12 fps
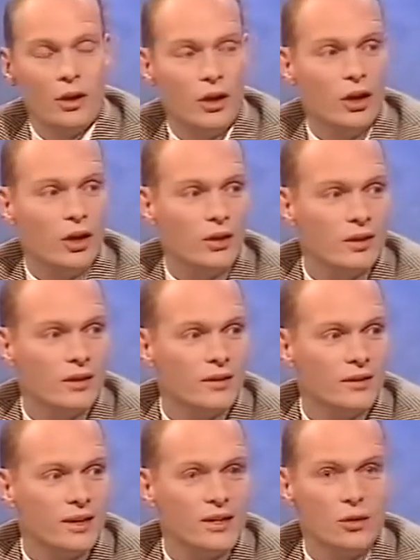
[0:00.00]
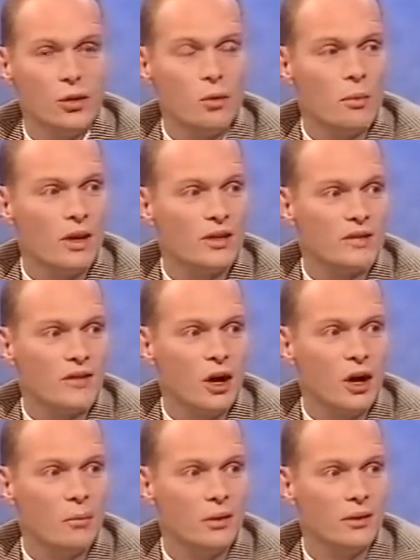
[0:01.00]
Without a doubt. It's the romance of
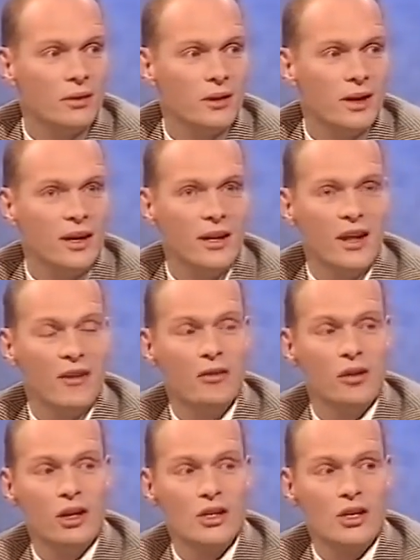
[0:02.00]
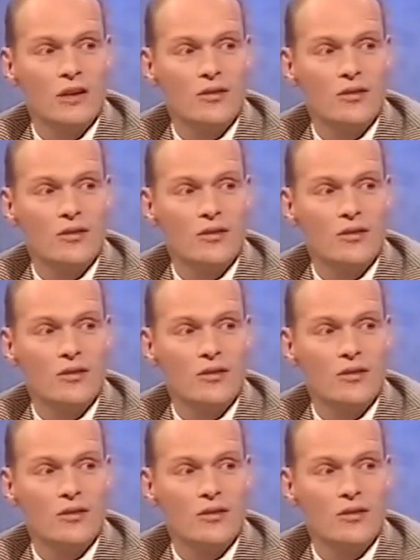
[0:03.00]
the Cup, and they fully